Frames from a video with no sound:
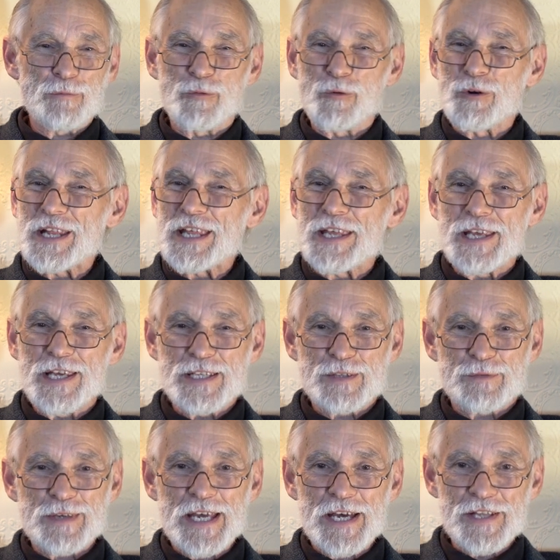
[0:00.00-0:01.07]
40 years
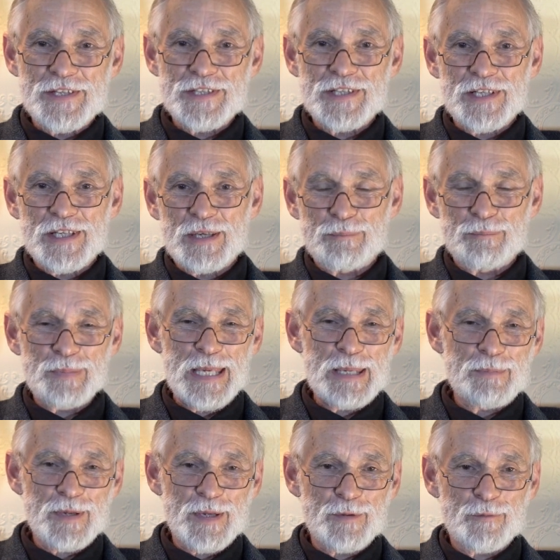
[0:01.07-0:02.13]
of counselling
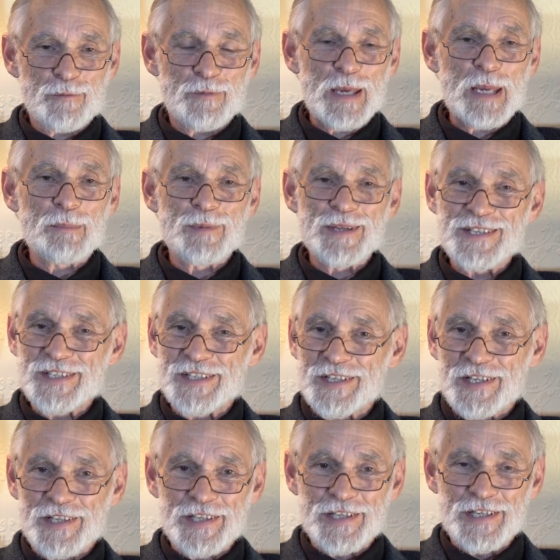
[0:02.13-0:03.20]
people and families in
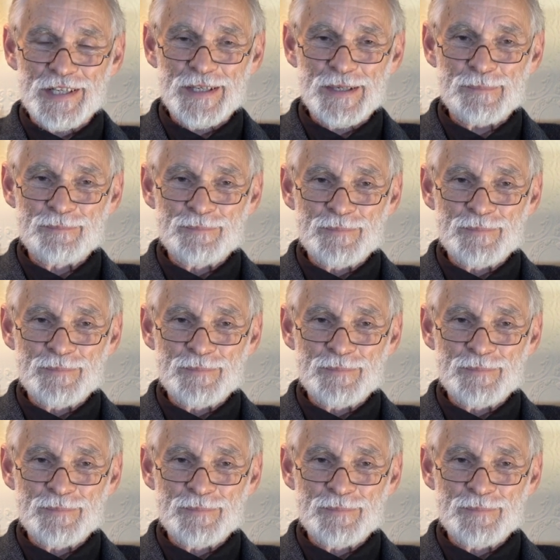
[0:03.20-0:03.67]
clinic.